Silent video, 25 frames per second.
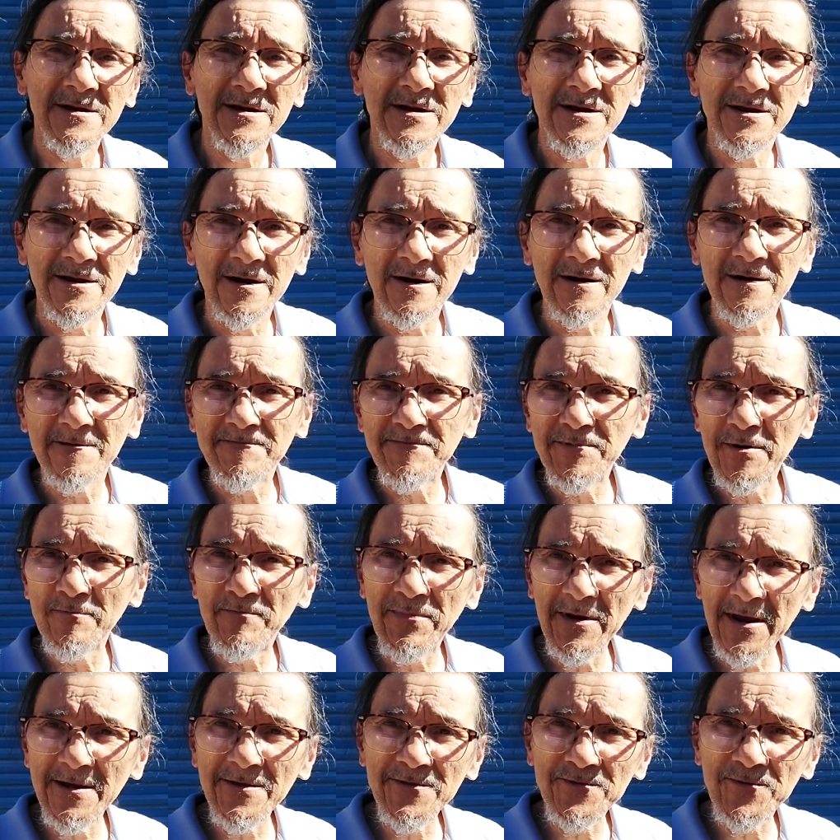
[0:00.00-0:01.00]
You know, if you're
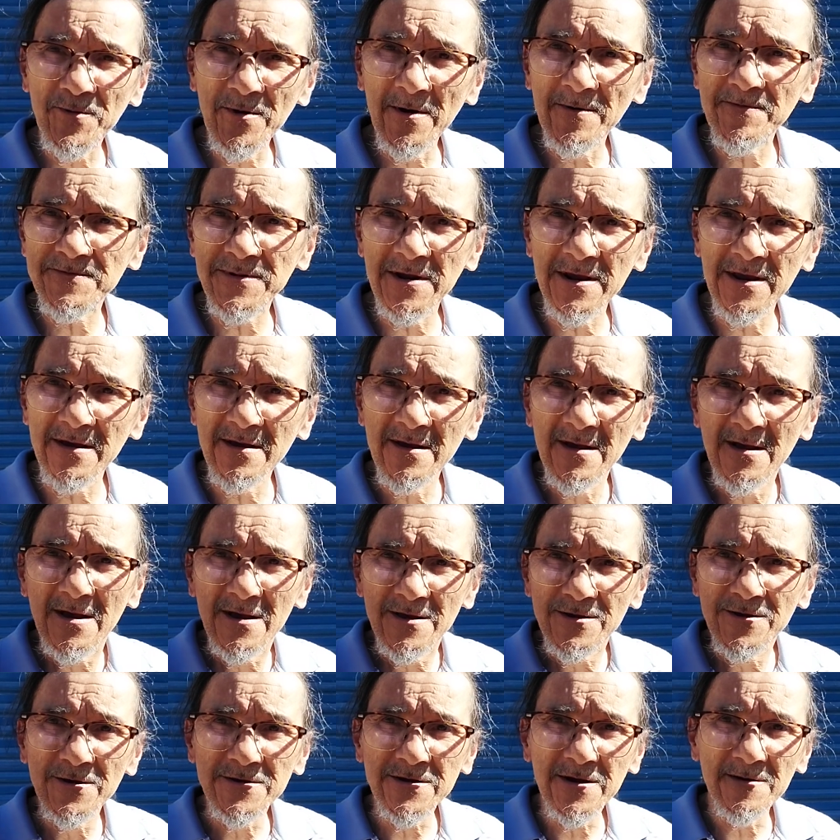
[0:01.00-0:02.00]
being thrifty,
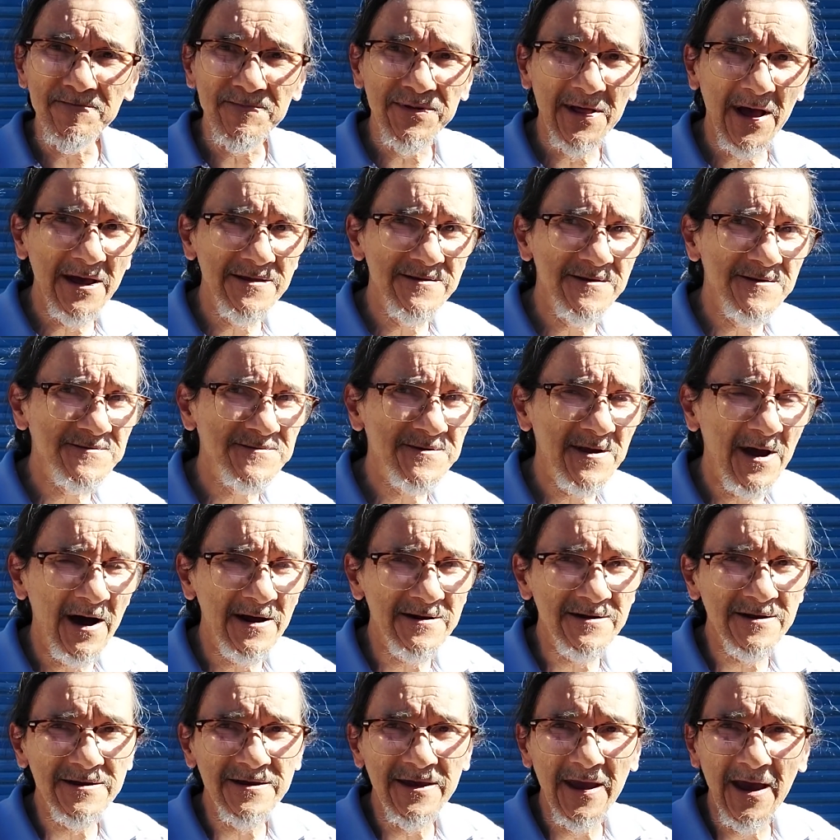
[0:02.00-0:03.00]
you can play these kind
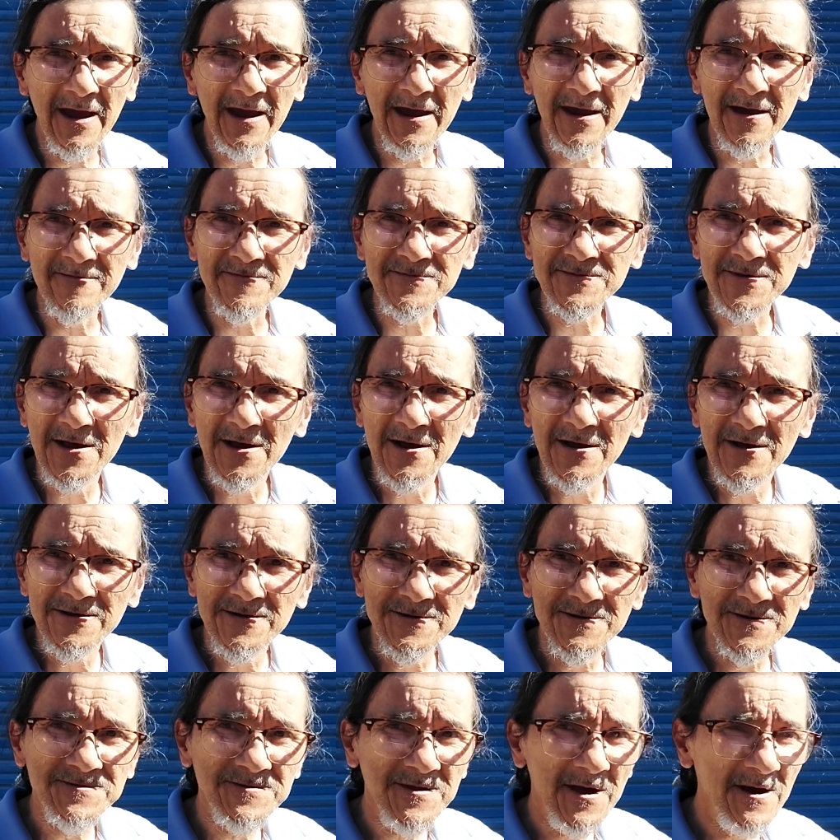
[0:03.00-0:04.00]
of games. You
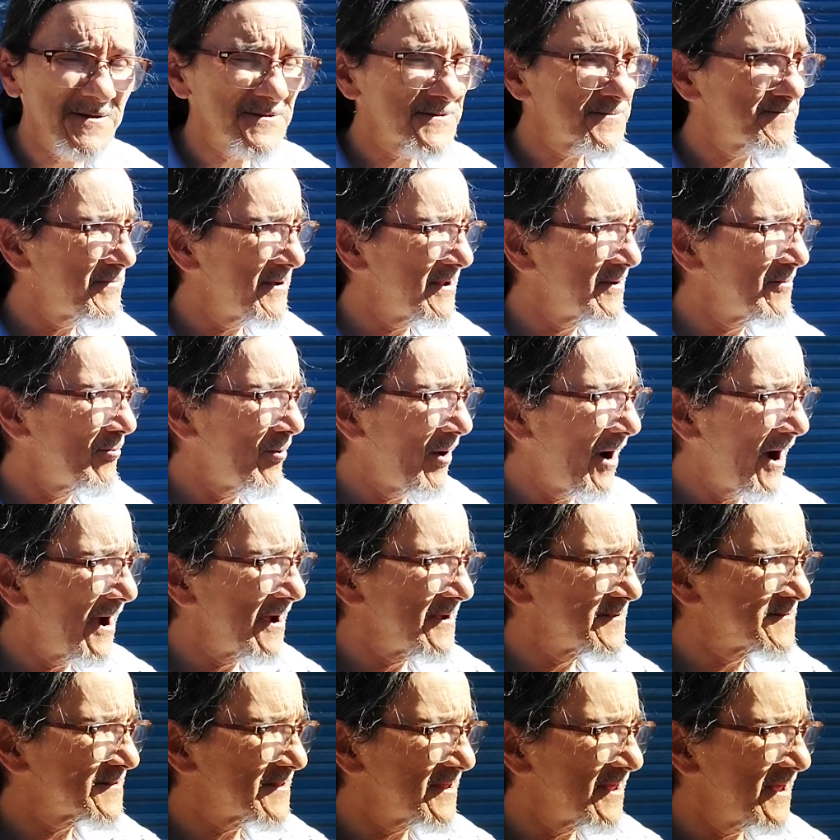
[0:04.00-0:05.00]
just gotta spend
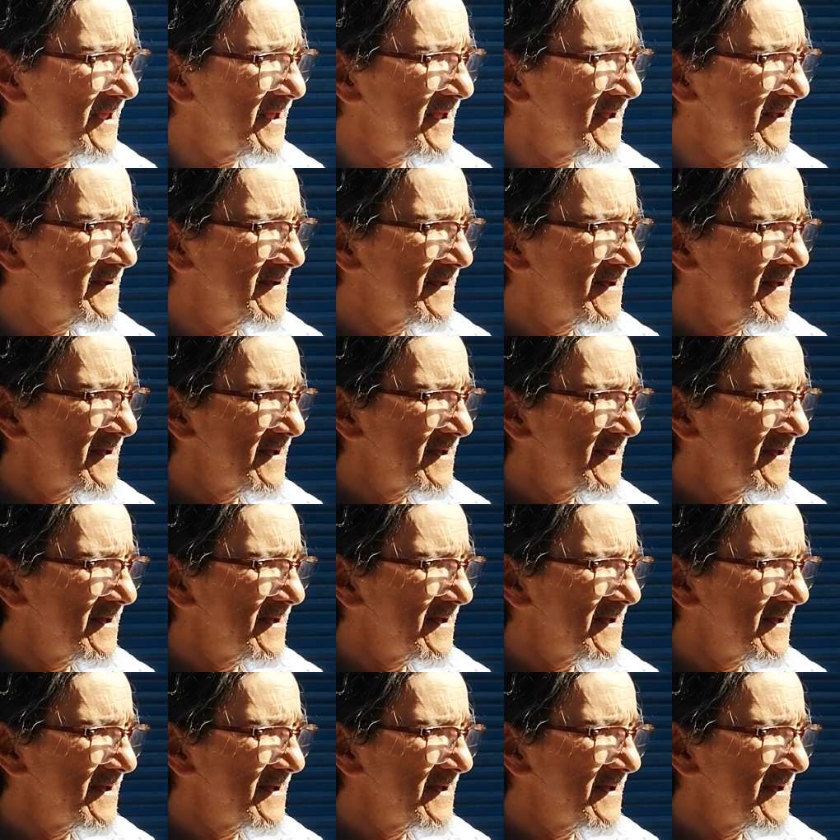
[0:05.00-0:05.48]
wisely.